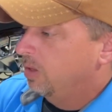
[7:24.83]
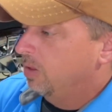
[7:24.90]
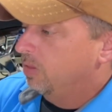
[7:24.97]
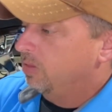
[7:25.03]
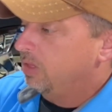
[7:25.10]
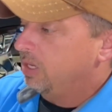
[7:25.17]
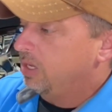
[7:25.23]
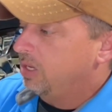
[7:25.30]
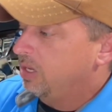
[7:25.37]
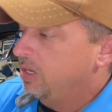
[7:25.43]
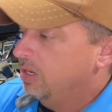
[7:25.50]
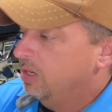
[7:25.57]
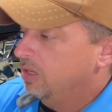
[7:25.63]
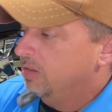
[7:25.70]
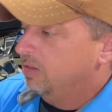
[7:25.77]

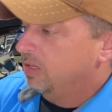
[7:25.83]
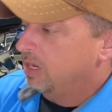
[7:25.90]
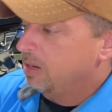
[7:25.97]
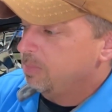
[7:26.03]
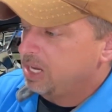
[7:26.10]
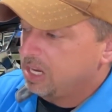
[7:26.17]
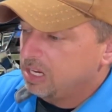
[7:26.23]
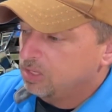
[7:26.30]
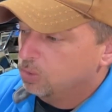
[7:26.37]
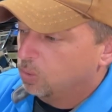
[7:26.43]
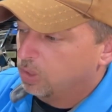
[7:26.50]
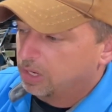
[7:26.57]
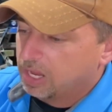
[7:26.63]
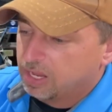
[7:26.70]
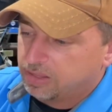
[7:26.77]
the Hemi
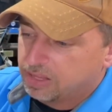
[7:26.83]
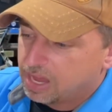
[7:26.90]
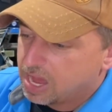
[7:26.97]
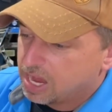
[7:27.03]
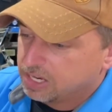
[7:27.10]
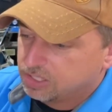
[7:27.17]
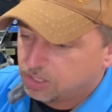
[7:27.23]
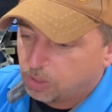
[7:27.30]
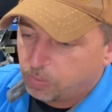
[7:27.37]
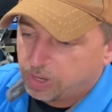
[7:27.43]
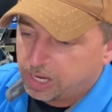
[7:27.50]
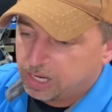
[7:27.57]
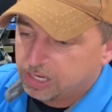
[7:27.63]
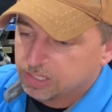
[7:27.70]
e-Torque had the highest tow rating,